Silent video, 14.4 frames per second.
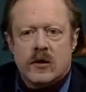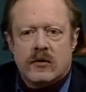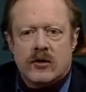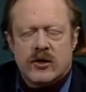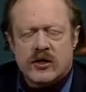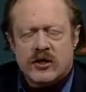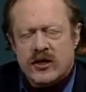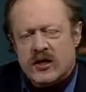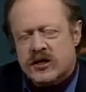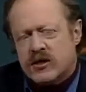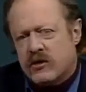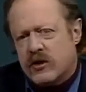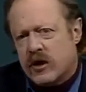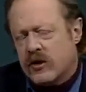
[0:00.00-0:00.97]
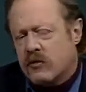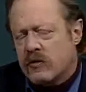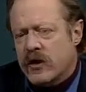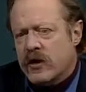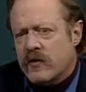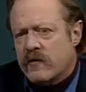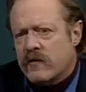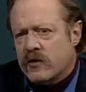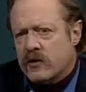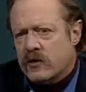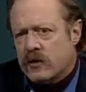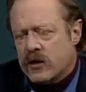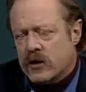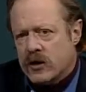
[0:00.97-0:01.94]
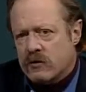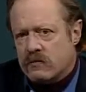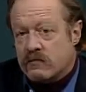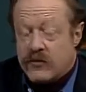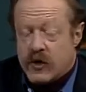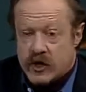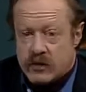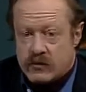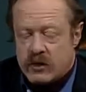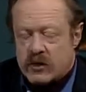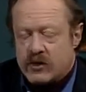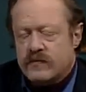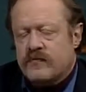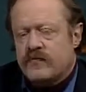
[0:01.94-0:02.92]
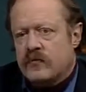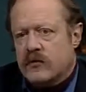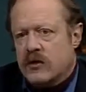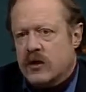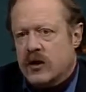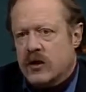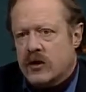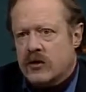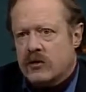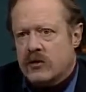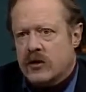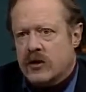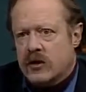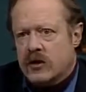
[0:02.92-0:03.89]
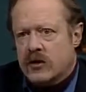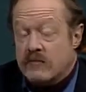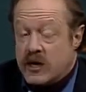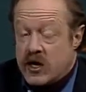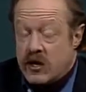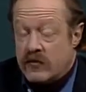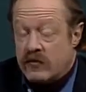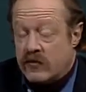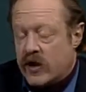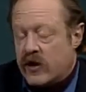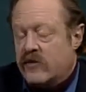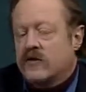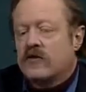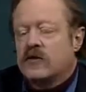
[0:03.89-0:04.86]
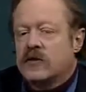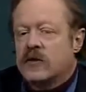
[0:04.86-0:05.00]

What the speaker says: But this leads to another way of looking at pessimism and looking at the meaning of life.